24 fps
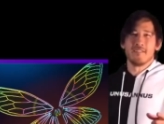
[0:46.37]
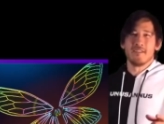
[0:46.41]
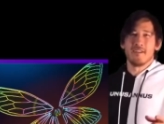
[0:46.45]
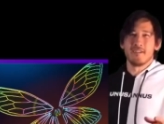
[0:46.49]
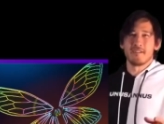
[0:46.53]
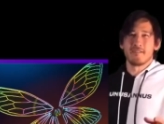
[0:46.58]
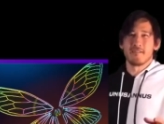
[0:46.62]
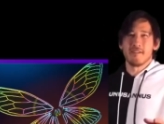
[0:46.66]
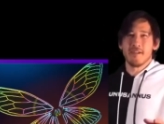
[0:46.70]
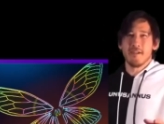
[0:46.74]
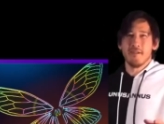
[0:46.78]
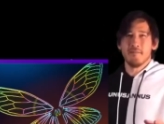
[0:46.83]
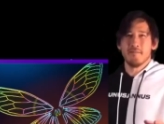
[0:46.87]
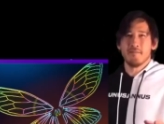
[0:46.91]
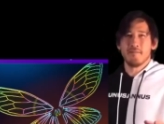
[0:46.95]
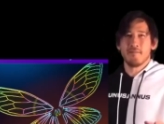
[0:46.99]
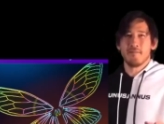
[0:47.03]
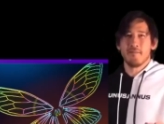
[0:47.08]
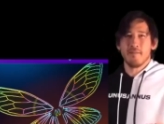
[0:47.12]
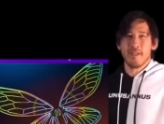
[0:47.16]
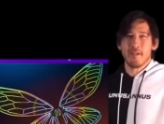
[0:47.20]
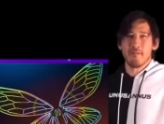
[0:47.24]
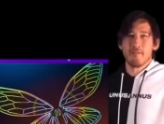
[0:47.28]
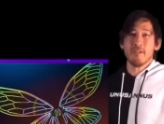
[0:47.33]
hungry,
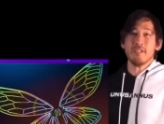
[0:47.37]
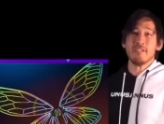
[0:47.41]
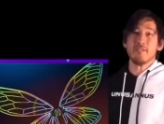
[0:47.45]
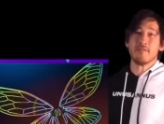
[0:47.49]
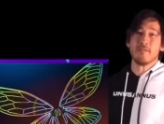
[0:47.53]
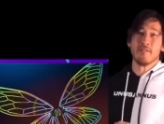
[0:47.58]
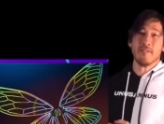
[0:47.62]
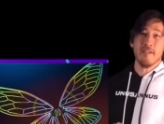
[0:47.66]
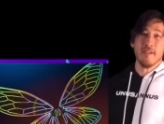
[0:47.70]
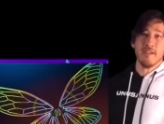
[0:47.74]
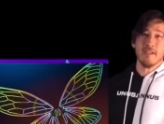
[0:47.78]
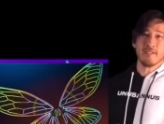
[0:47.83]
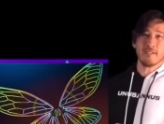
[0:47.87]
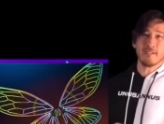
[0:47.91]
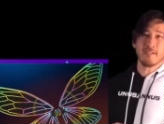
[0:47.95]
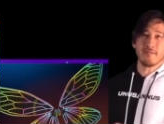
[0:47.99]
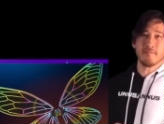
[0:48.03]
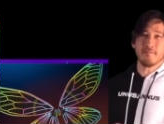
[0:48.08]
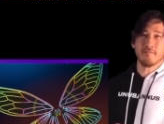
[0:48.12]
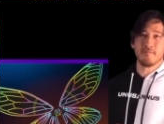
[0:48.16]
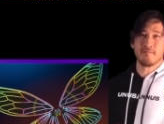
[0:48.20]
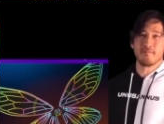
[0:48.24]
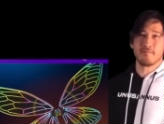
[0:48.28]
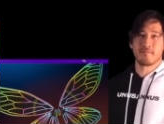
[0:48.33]
they reach for this.
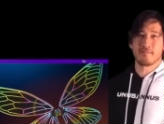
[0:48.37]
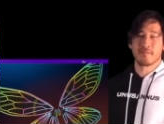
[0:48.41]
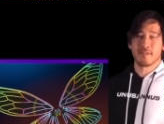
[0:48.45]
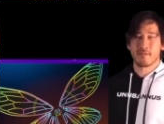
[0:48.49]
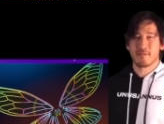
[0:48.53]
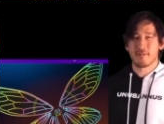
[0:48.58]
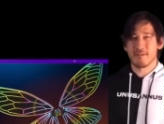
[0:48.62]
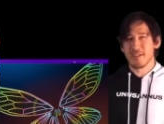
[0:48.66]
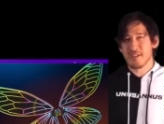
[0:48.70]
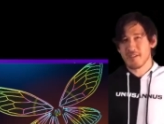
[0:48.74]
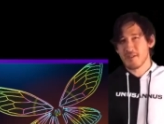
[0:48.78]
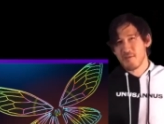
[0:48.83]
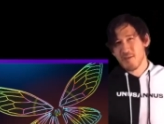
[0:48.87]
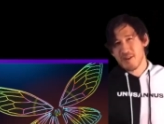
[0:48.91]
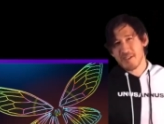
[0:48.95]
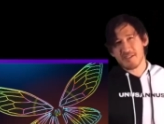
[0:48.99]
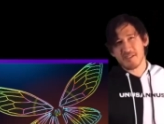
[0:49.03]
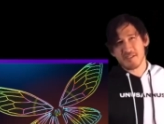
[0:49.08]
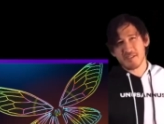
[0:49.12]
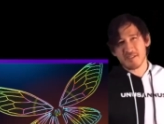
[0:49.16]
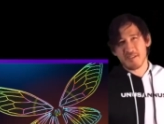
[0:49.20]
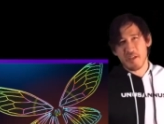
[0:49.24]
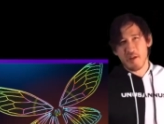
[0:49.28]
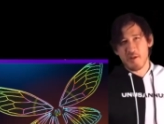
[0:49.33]
Really
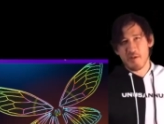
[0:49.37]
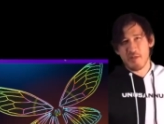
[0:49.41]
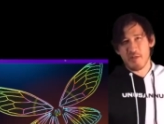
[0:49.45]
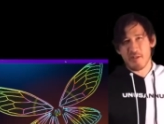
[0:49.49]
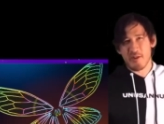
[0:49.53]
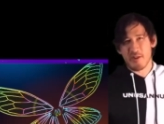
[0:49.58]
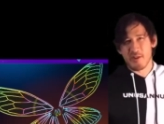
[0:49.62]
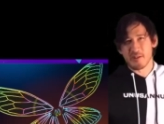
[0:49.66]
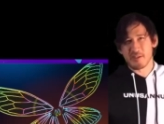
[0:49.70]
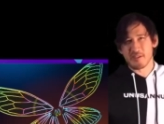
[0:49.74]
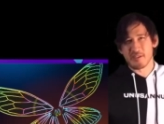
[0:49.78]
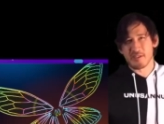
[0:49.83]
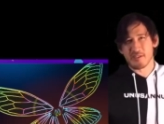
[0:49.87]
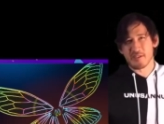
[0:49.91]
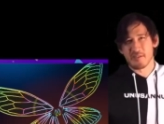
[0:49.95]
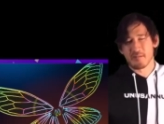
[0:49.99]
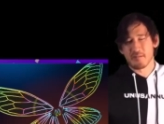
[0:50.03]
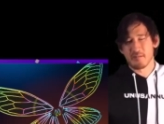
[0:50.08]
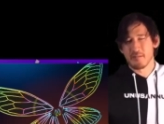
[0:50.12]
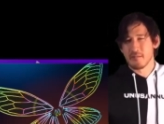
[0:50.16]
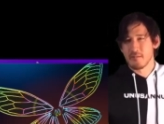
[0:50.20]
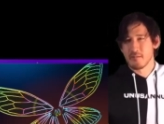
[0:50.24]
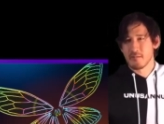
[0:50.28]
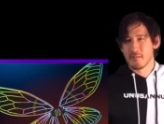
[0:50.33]
quenches their thirst
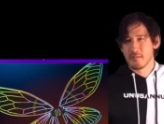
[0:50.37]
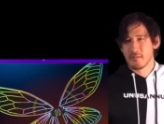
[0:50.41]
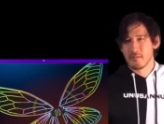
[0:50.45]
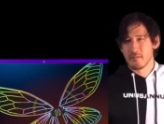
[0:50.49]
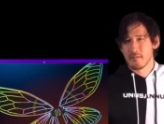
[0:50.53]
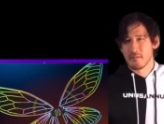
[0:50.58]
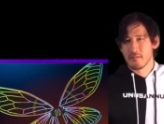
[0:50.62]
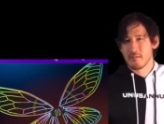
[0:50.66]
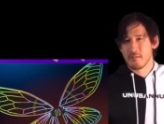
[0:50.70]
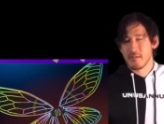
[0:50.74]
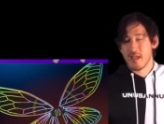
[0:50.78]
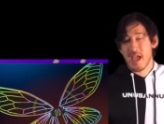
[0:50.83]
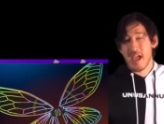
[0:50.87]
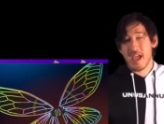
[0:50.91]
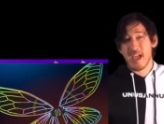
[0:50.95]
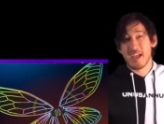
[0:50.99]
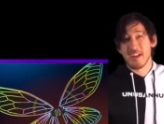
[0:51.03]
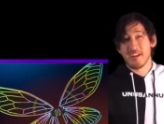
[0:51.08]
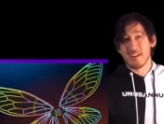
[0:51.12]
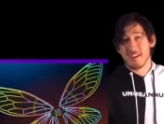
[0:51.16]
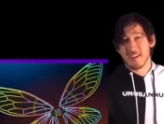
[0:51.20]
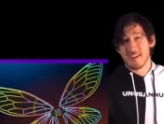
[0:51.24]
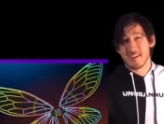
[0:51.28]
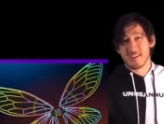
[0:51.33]

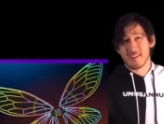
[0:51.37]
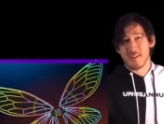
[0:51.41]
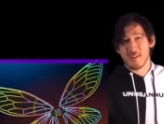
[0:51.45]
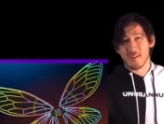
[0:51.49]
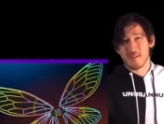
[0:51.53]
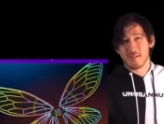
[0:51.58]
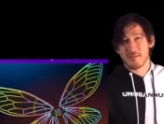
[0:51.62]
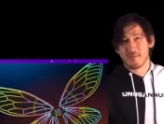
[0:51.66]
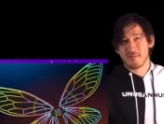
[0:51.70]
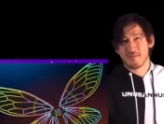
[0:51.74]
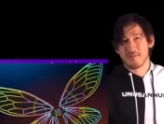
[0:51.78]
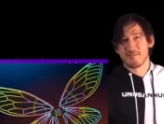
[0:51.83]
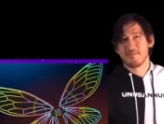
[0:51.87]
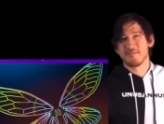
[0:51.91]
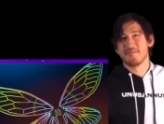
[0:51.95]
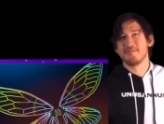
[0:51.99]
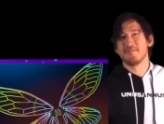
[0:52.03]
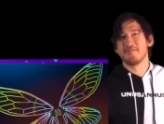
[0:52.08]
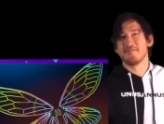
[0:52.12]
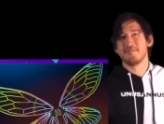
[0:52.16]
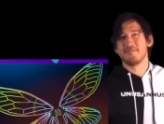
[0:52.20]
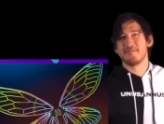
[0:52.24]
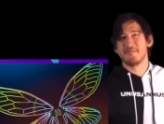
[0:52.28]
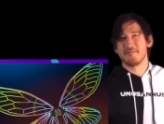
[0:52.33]
and hunger
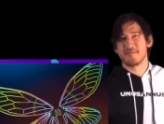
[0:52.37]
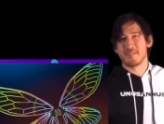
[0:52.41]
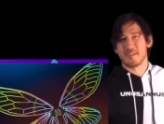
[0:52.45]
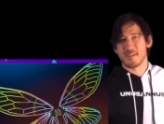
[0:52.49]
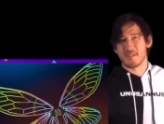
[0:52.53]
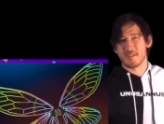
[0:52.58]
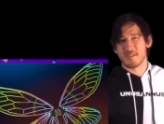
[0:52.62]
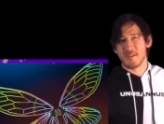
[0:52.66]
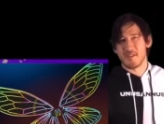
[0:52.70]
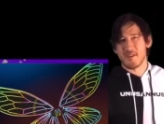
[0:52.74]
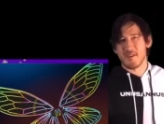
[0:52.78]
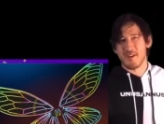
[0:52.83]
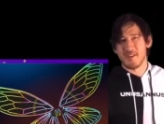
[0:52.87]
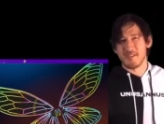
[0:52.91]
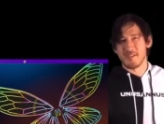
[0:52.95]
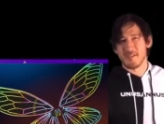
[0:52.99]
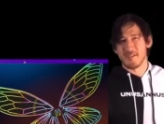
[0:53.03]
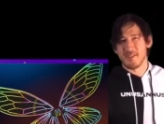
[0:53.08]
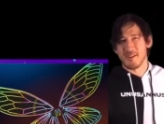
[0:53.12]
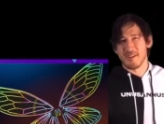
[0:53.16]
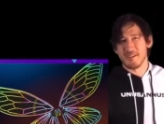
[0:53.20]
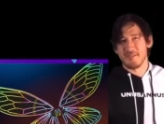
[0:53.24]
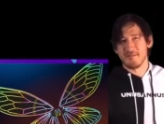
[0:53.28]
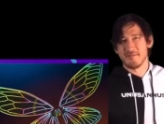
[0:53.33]
because they're
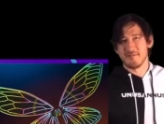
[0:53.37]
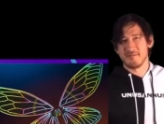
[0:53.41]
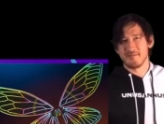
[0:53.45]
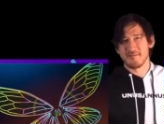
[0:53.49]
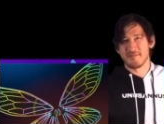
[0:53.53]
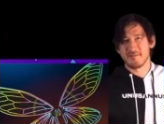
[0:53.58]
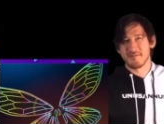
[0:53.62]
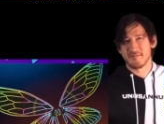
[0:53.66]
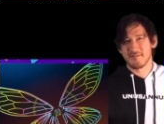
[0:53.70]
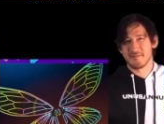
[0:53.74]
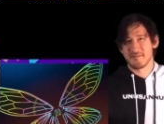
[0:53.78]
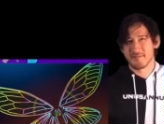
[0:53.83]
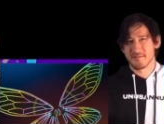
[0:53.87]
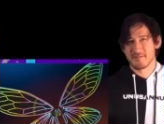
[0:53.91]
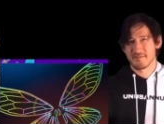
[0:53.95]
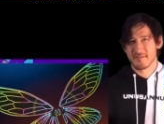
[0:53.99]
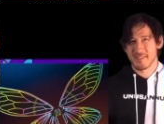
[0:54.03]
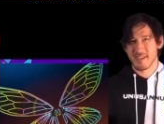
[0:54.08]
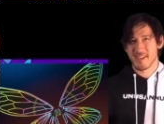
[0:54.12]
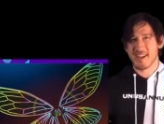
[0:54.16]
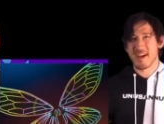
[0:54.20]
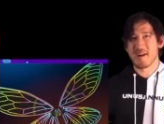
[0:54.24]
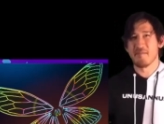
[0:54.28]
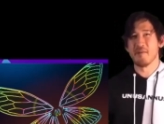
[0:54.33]
hungry.
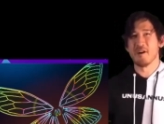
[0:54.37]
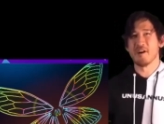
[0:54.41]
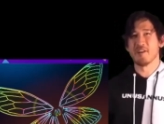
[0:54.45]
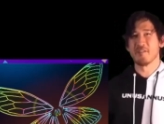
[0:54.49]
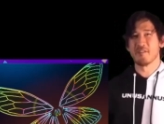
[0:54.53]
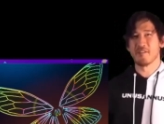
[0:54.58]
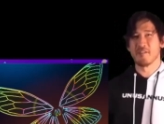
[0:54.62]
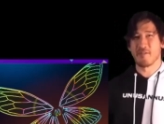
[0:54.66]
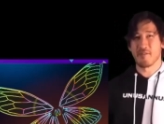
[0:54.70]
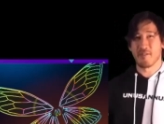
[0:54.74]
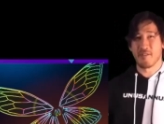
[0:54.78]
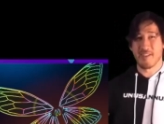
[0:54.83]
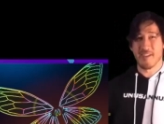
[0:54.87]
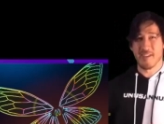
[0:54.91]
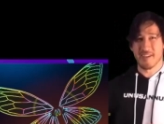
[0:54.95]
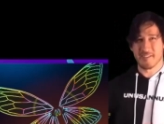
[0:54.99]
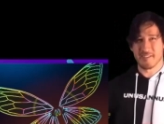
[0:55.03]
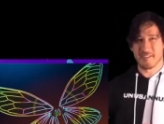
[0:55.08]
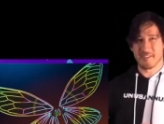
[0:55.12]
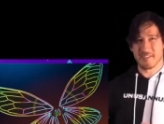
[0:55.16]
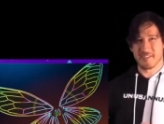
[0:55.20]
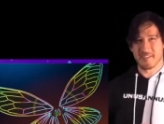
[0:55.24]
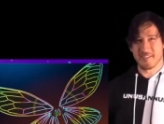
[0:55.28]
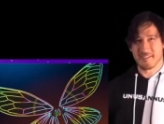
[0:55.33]
Well, I'm hungry for
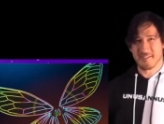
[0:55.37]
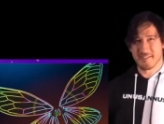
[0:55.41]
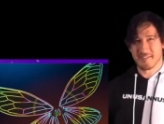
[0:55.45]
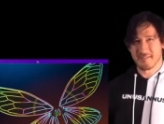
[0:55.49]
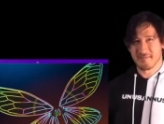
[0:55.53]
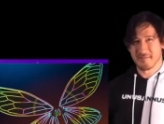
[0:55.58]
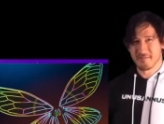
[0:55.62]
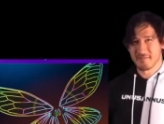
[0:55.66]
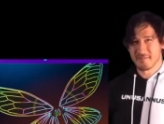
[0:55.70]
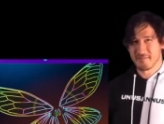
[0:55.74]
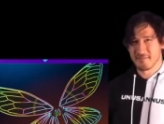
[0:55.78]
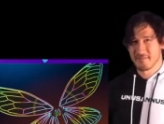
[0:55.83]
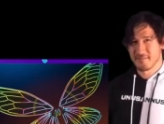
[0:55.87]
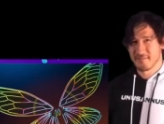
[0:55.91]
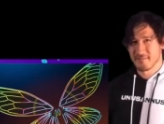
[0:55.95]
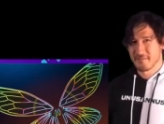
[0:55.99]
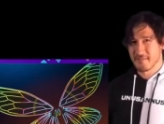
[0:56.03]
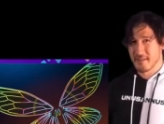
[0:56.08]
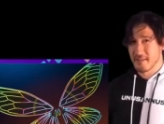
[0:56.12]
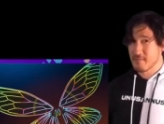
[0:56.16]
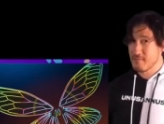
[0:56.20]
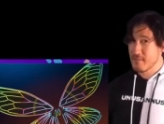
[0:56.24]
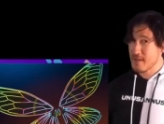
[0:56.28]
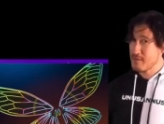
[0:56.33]
this.
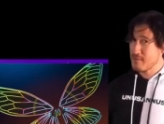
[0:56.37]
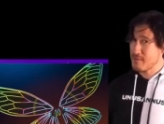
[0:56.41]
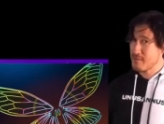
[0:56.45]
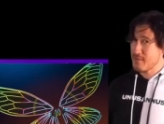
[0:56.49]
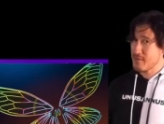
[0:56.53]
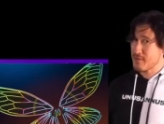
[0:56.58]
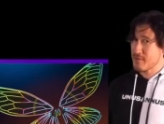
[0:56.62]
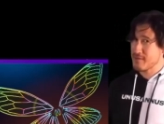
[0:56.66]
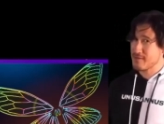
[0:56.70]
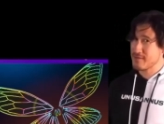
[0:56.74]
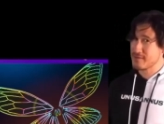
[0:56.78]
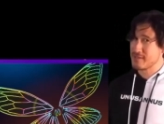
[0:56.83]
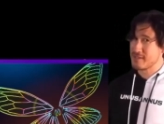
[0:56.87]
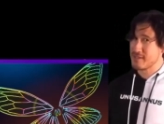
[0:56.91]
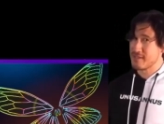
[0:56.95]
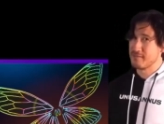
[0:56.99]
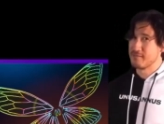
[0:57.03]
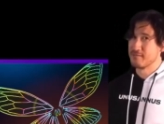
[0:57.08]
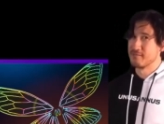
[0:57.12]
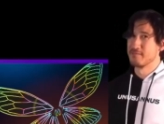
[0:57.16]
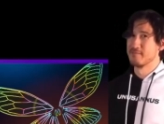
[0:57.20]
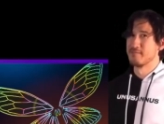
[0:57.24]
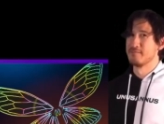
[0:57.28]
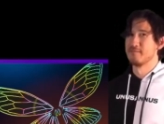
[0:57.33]
And maybe thirsty.
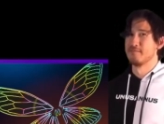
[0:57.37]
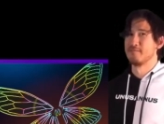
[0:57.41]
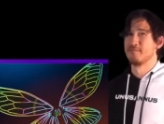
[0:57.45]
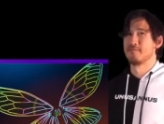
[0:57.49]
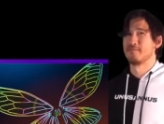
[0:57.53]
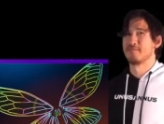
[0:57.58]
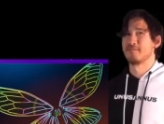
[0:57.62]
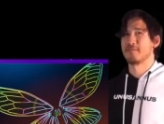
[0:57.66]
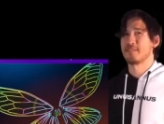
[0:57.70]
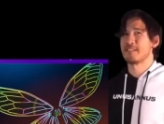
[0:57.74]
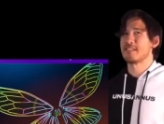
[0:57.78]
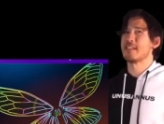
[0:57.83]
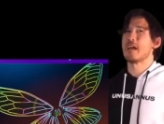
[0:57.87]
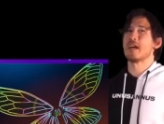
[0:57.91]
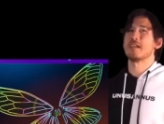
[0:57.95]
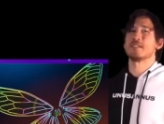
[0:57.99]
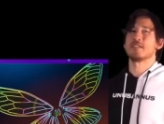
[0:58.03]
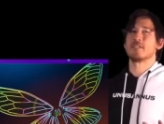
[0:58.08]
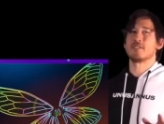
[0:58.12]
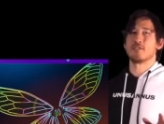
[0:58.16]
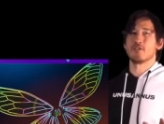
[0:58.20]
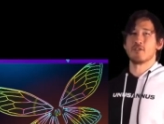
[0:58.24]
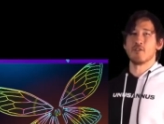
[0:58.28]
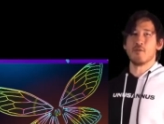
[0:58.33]
It's not
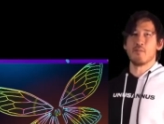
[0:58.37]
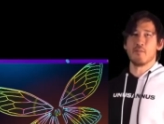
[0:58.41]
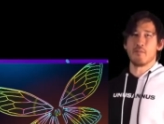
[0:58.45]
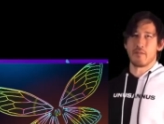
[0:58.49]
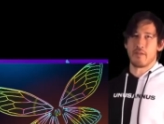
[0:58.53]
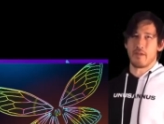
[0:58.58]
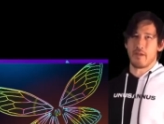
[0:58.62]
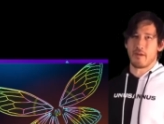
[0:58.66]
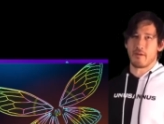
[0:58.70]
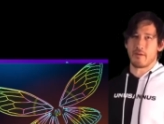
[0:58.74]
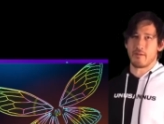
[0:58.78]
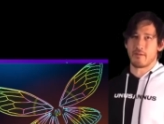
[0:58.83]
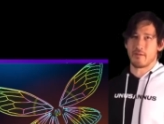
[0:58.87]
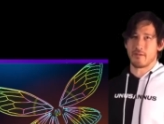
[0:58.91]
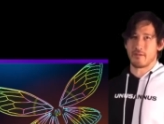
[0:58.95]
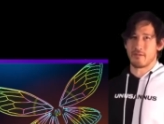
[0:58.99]
soup, though.